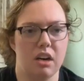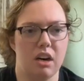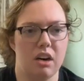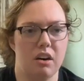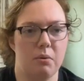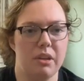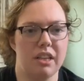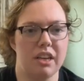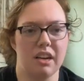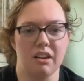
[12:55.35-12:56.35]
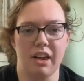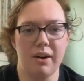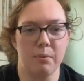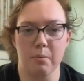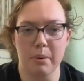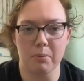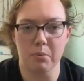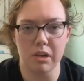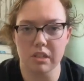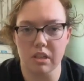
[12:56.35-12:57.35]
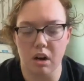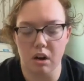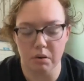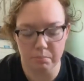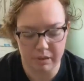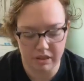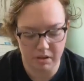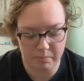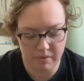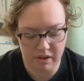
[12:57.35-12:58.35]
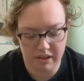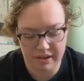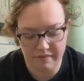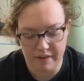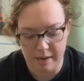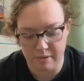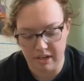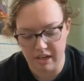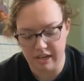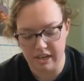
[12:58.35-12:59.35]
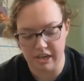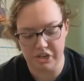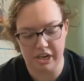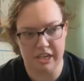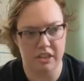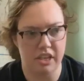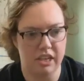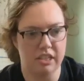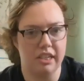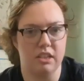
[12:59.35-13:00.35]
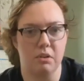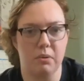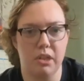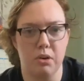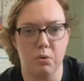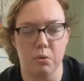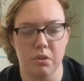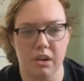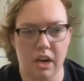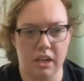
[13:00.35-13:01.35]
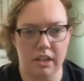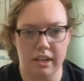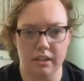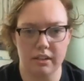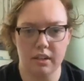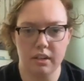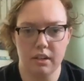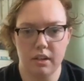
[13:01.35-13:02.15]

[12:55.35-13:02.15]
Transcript: Oh, what the hell? I don't remember what it's called, but they're they're like fabricy keychain things. Like they're really cool. They're not like